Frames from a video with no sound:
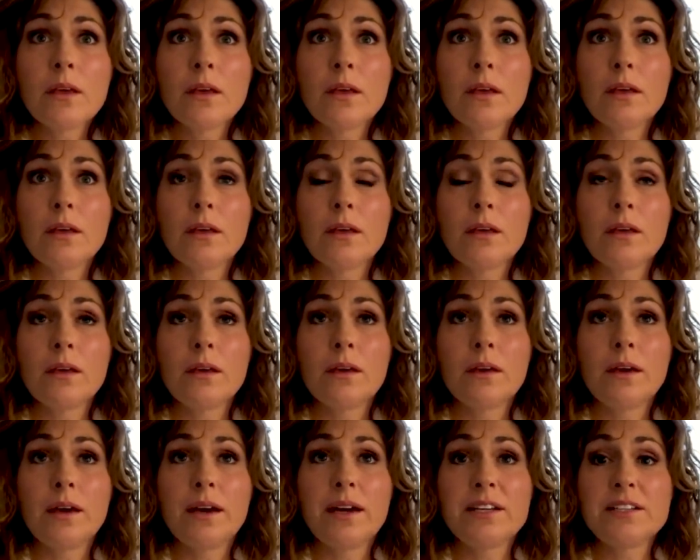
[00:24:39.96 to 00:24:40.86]

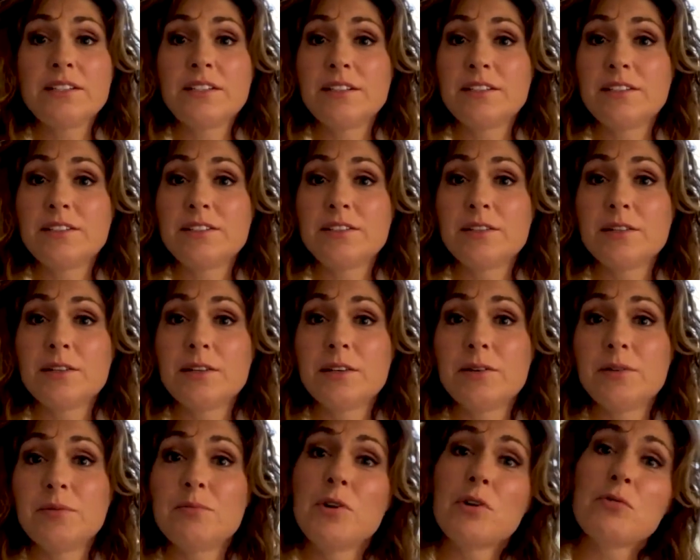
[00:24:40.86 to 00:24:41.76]
I did
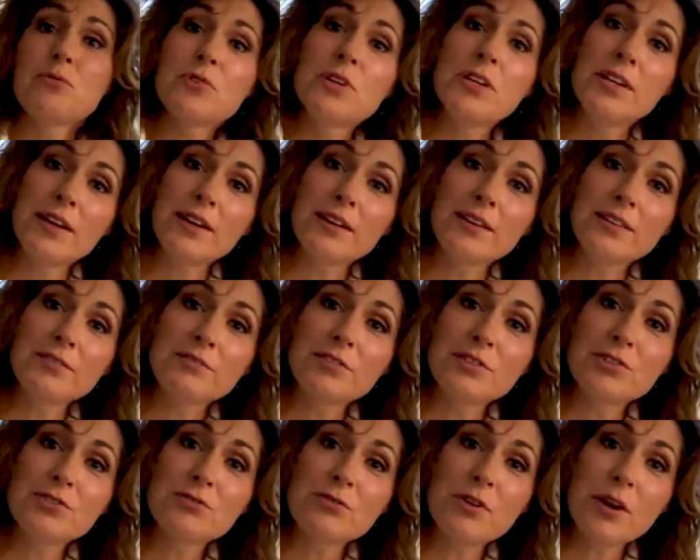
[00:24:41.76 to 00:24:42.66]
Maria
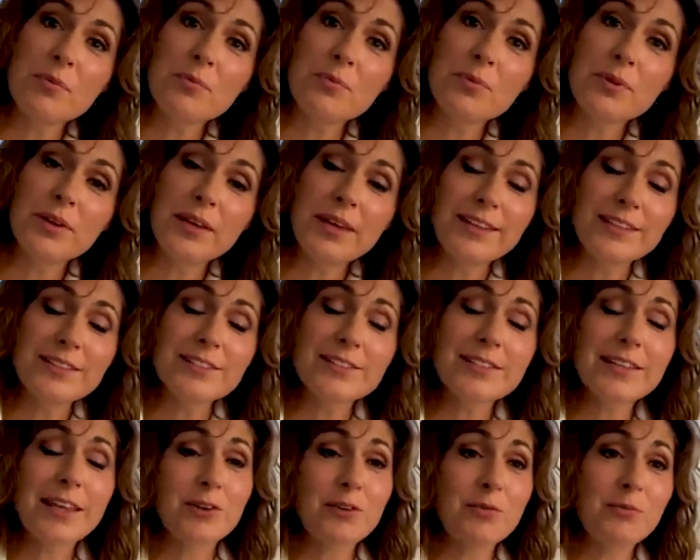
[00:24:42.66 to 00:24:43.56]
von Trapp in
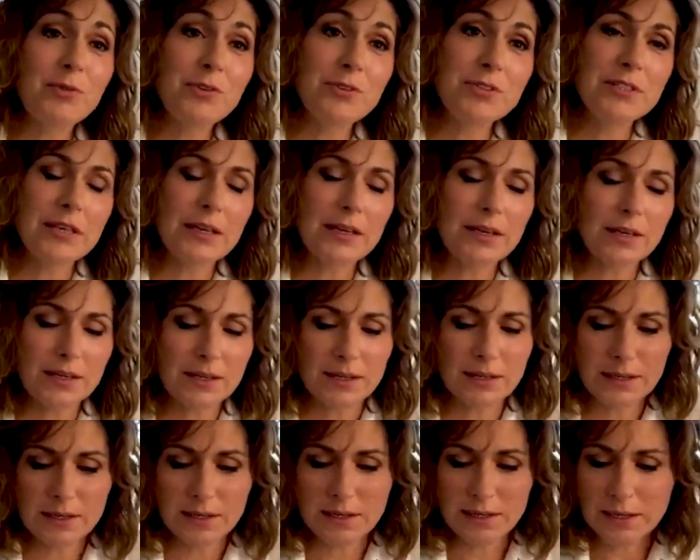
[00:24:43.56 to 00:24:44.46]
Sound of Music,
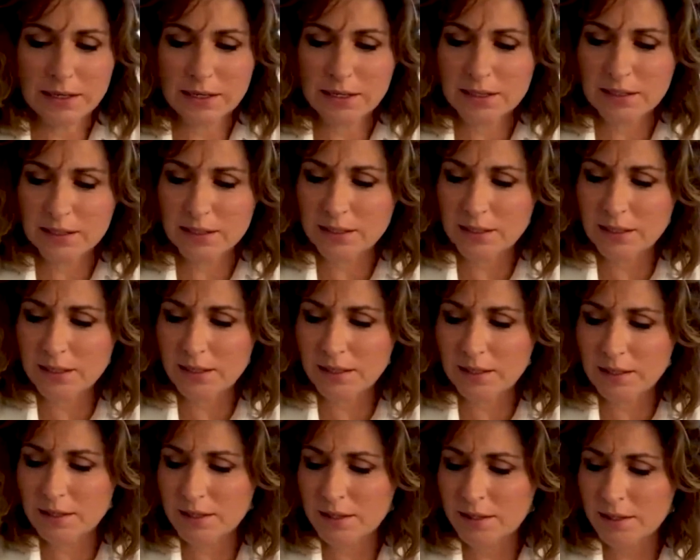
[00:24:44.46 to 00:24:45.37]

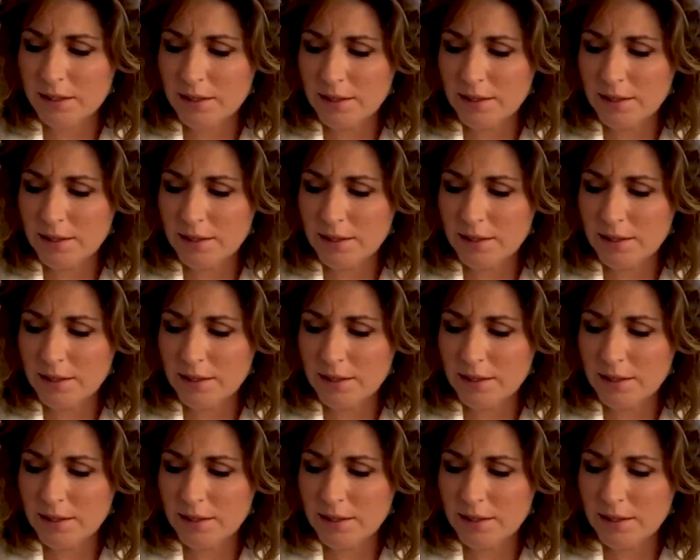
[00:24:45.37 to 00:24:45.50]
and